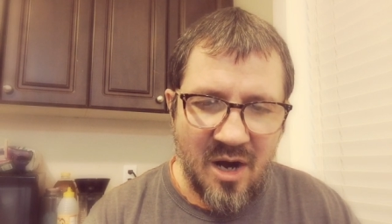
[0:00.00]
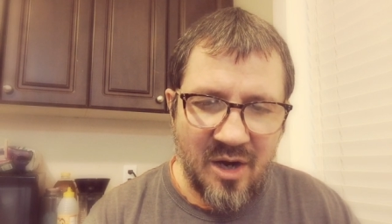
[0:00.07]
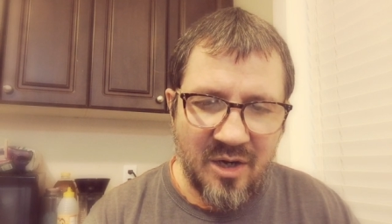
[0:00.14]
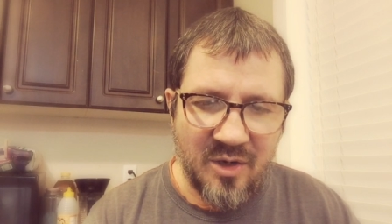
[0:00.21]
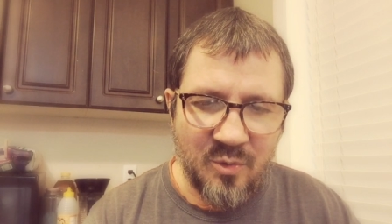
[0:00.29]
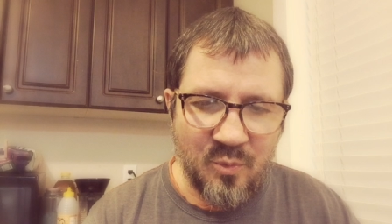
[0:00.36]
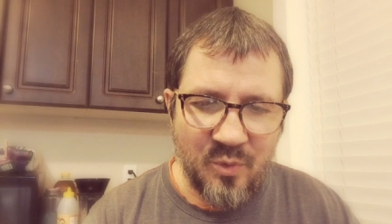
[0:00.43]

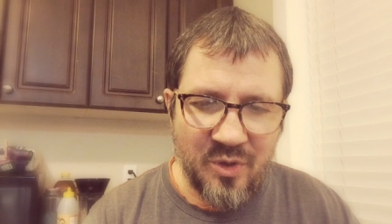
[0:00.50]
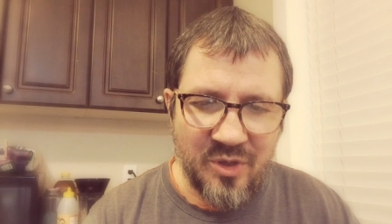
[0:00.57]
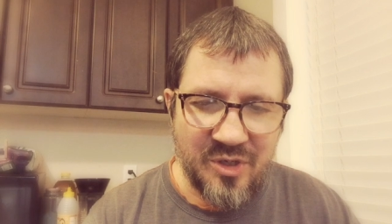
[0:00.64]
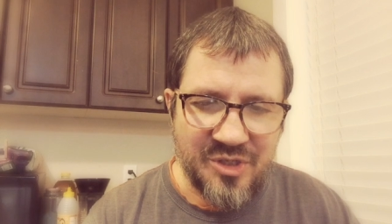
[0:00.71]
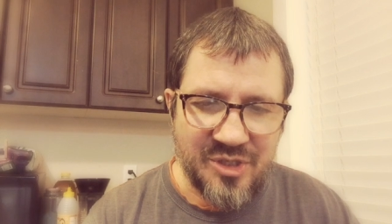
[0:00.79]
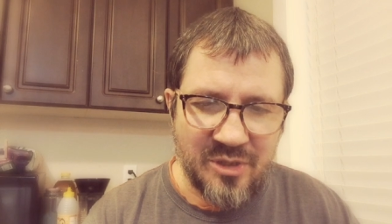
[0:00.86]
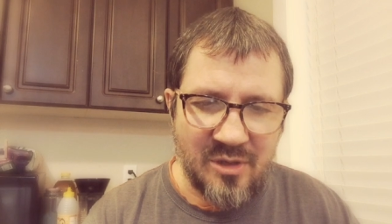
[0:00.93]
Our
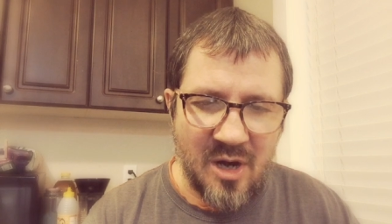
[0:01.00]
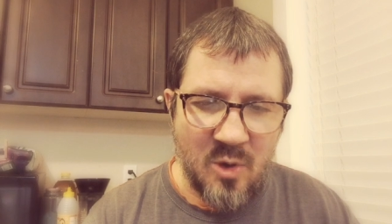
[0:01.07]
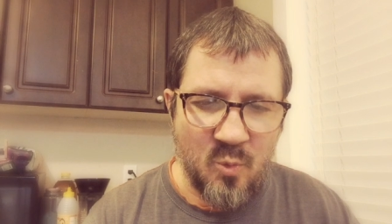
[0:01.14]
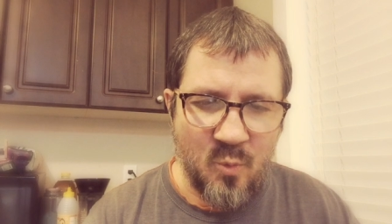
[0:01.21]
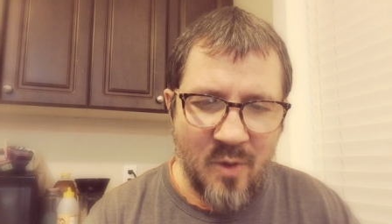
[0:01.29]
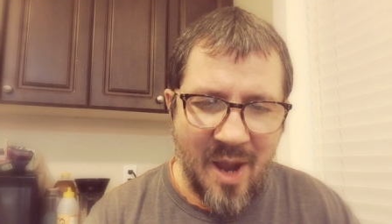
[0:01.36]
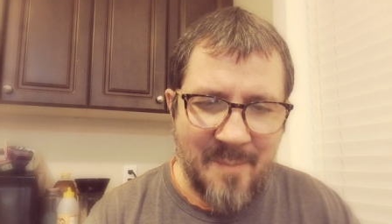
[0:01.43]
words are our
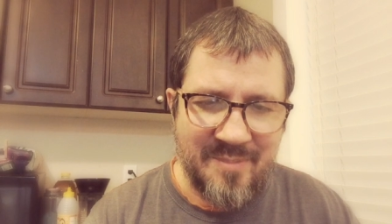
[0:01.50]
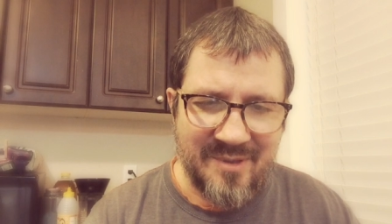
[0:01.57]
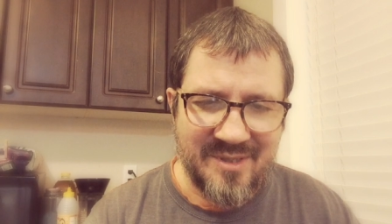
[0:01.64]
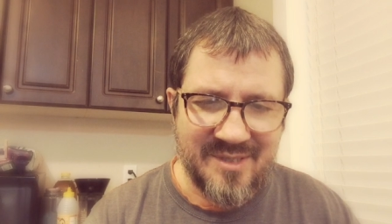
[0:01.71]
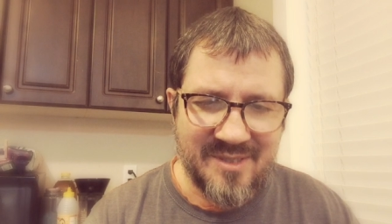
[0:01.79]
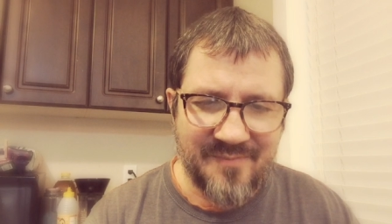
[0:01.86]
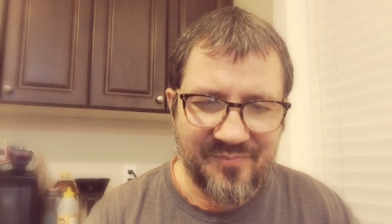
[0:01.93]

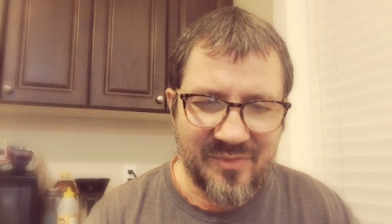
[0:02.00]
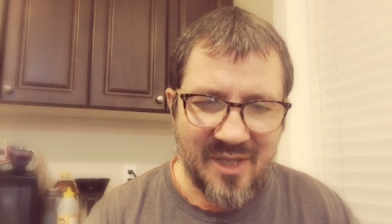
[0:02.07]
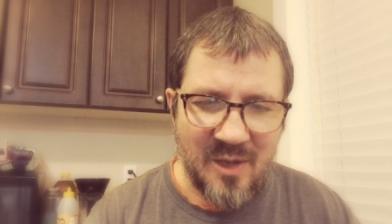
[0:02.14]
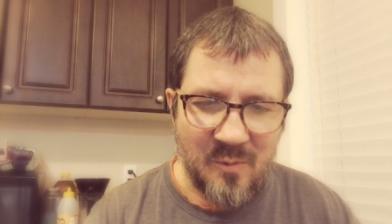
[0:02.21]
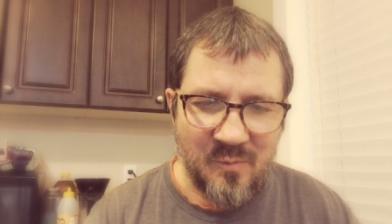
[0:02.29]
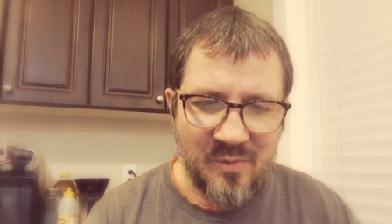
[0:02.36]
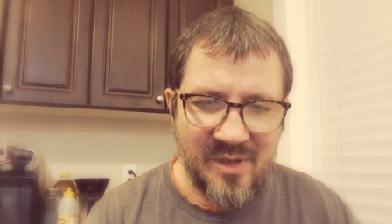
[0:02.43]
weapons
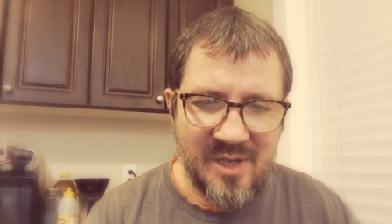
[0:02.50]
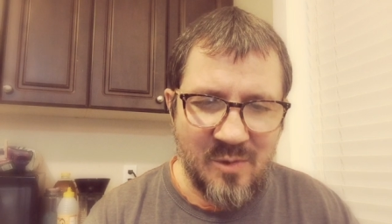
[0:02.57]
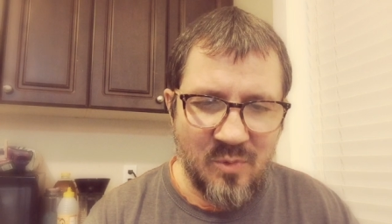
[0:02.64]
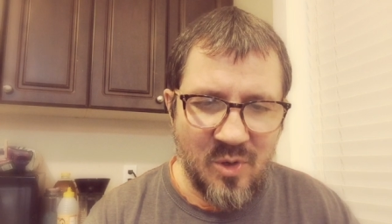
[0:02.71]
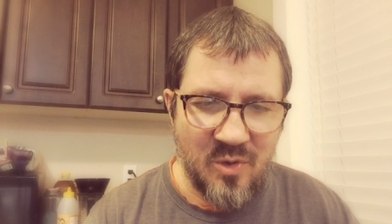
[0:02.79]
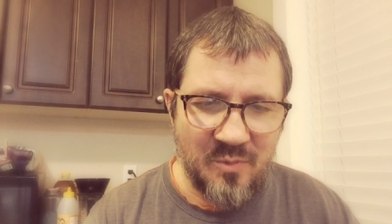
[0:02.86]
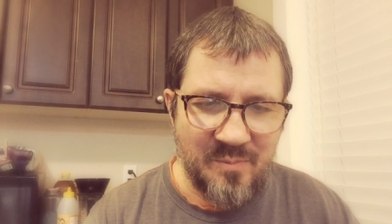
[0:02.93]
and we
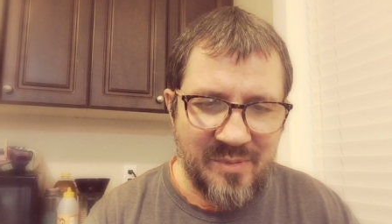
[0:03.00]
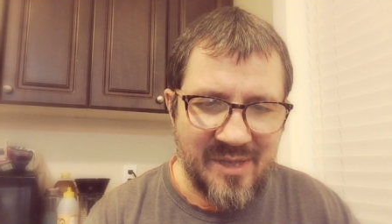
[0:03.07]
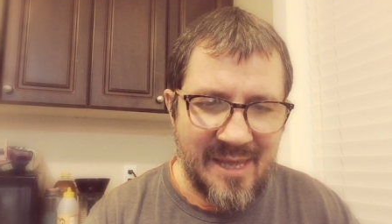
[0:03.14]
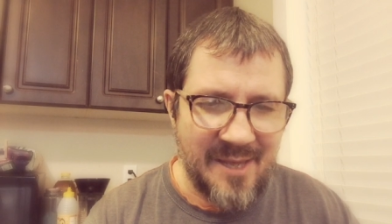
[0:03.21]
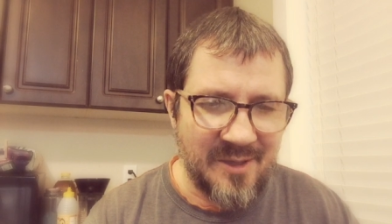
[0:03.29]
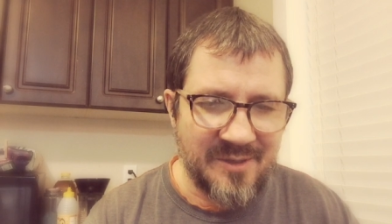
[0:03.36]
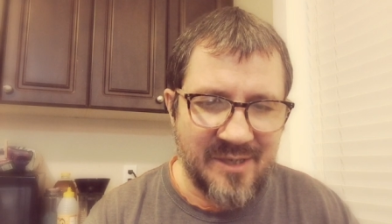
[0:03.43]
won't
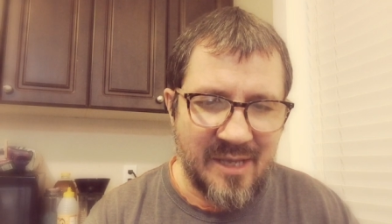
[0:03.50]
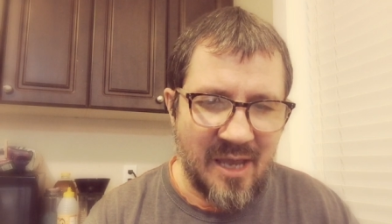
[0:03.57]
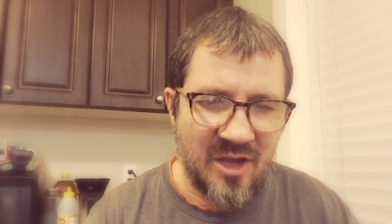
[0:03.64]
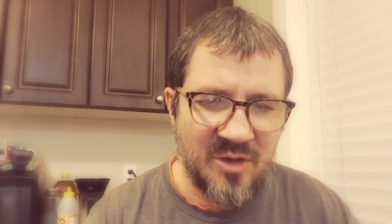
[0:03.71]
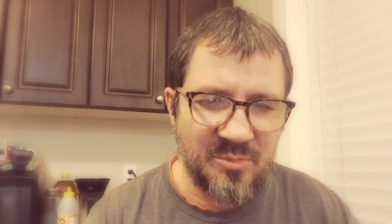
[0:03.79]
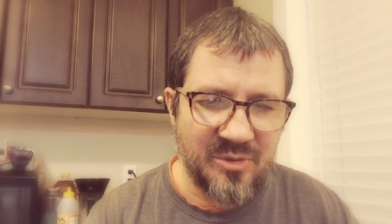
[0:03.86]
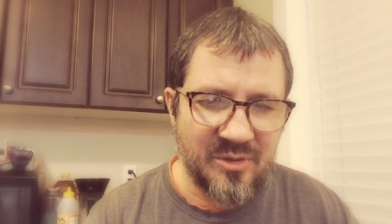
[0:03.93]
be held
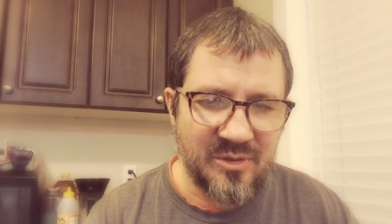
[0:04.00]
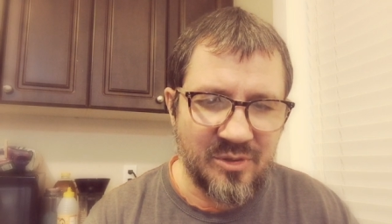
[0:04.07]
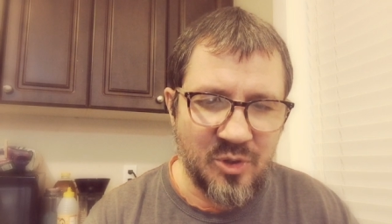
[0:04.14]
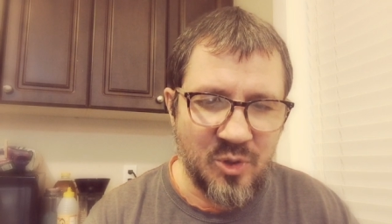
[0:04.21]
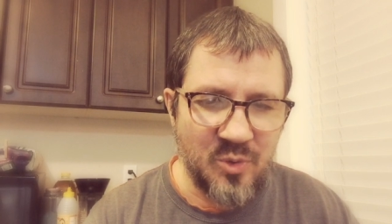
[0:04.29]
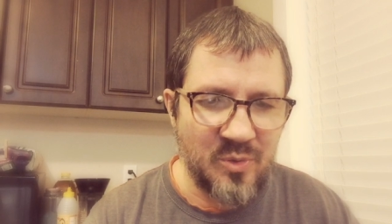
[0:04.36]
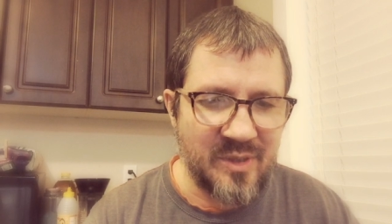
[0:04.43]
accountable.
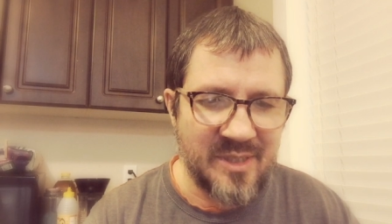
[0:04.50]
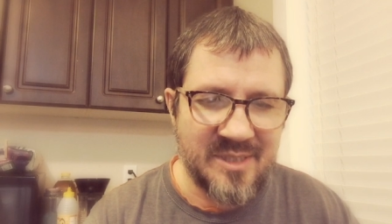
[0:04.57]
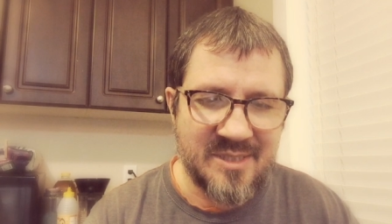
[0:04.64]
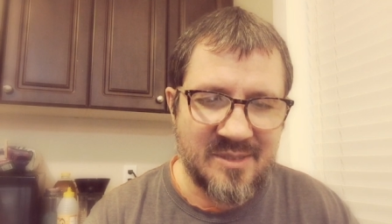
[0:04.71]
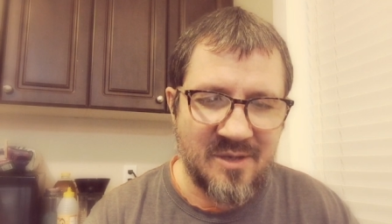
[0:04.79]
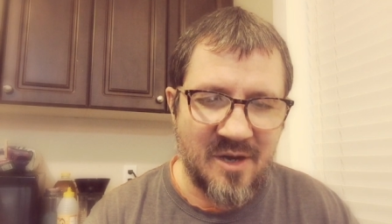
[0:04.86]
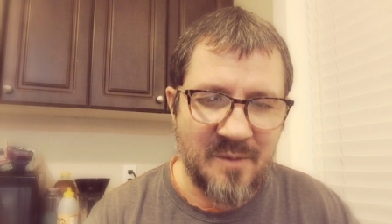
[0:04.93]
Who can
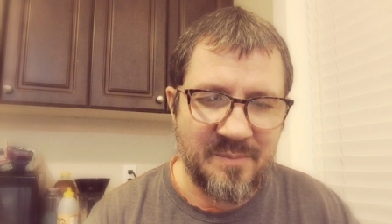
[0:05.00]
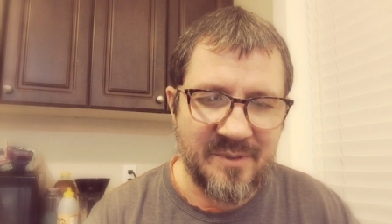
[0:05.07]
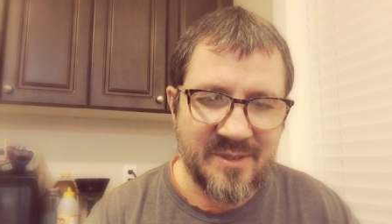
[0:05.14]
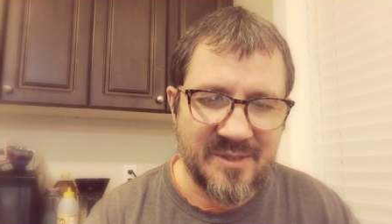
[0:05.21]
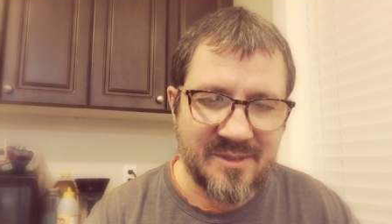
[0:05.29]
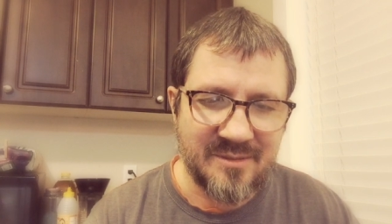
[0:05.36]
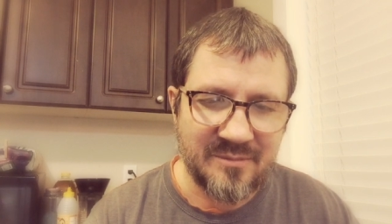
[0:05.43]
stop
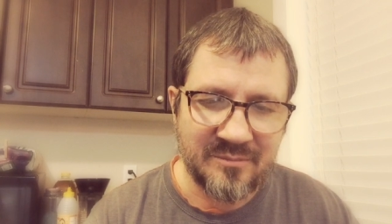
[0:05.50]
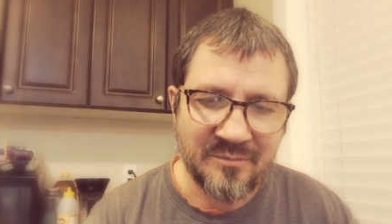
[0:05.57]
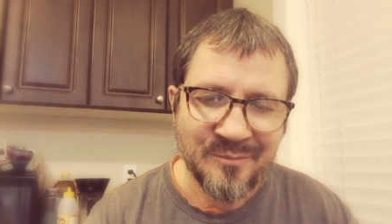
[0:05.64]
us?